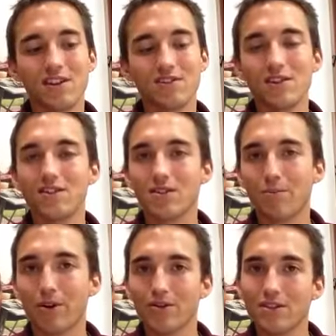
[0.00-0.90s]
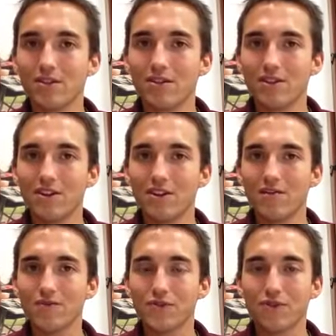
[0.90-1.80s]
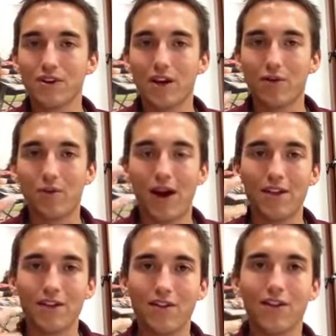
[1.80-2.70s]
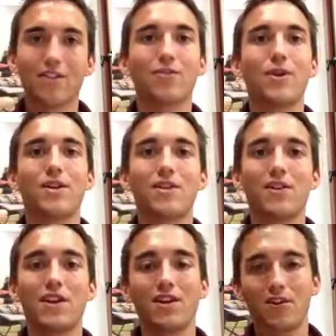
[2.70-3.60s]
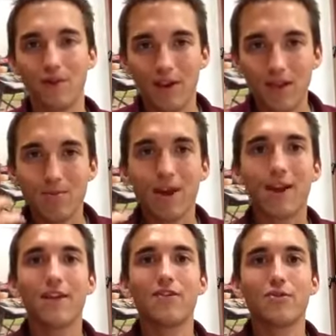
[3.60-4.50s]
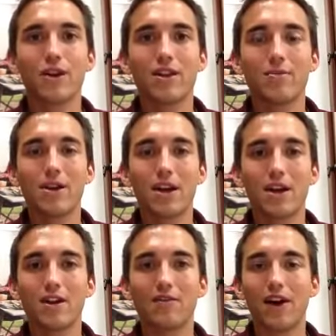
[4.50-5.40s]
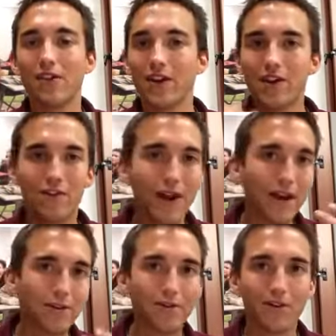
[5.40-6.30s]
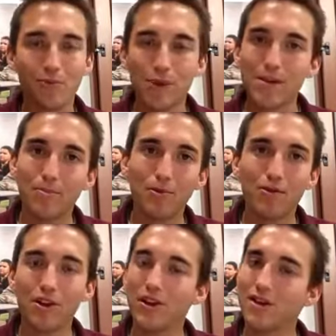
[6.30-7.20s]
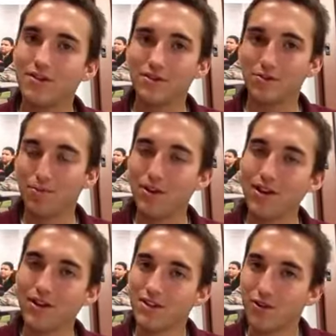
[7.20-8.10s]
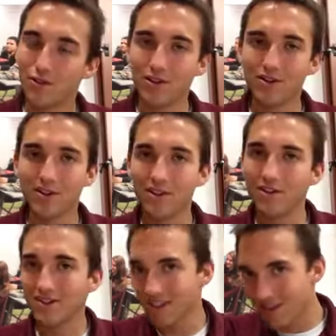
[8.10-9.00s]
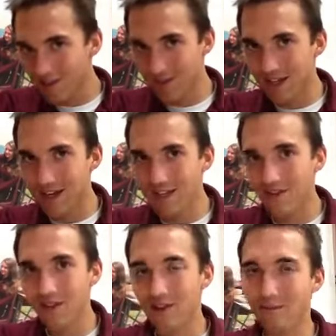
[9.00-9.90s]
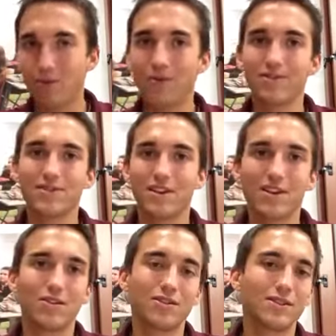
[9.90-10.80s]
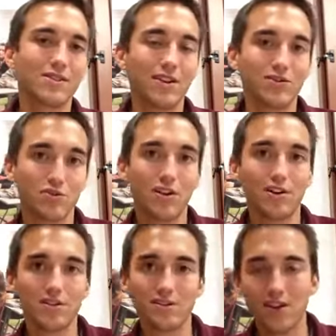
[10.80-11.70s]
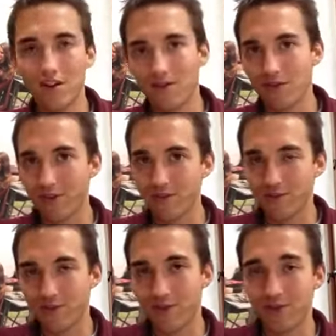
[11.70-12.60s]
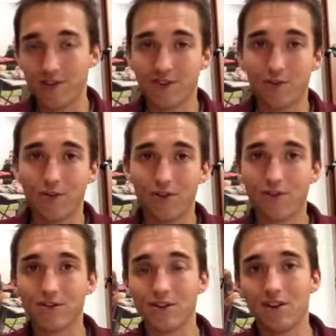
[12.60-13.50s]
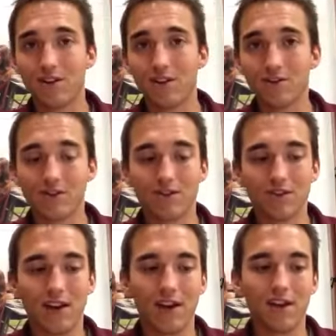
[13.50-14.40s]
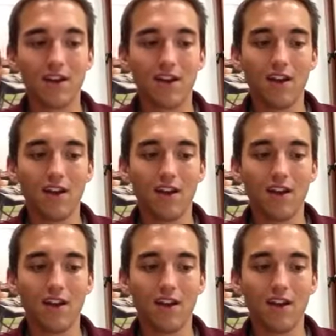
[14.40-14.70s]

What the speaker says: studies the person. So to look at why they think the way they think, why they behave the way they behave, how they interact with other people. So it's a pretty neat course, and also gets some scientific components. Like it looks into like drugs used with different disorders, and it also looks at